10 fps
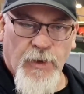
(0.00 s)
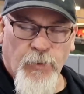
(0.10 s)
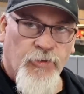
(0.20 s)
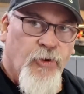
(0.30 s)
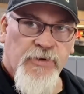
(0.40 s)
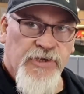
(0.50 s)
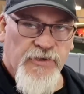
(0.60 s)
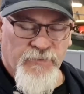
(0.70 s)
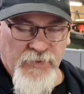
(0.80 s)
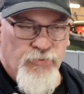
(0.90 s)
by the time you get
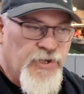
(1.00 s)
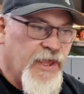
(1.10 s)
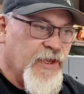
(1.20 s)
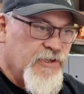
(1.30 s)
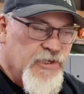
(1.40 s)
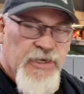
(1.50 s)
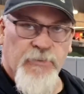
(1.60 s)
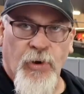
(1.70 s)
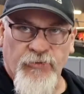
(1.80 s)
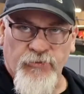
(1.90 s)
your fuel tank and your
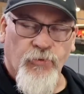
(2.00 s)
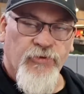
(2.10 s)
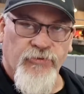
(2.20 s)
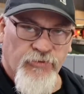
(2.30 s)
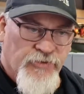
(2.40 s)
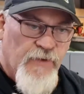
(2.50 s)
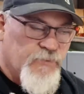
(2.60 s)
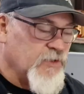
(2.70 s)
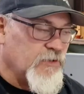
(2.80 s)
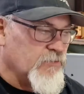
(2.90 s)
gearbox and all that sort of stuff
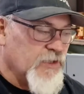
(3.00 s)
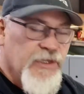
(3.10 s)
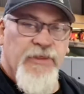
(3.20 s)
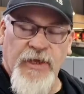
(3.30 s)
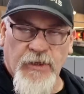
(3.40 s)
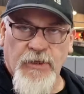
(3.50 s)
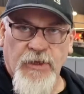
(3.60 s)
and everything in there,